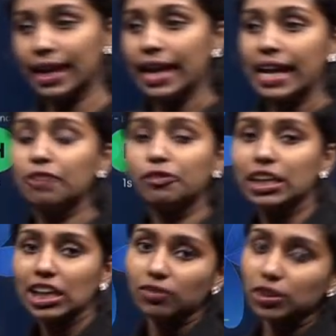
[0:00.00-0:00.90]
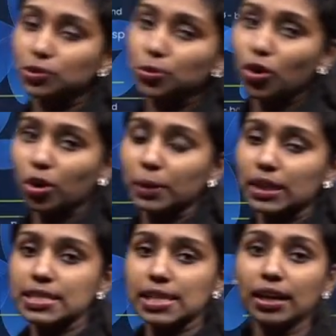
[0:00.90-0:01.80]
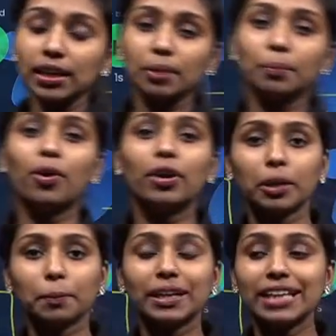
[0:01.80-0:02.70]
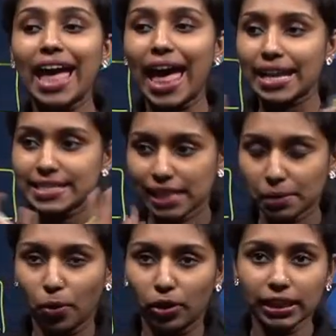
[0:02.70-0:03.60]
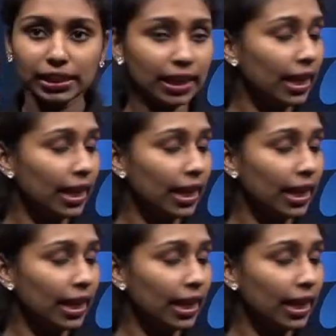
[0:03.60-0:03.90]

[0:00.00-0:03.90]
If any of the two orbitals are bonding by the axial bonding,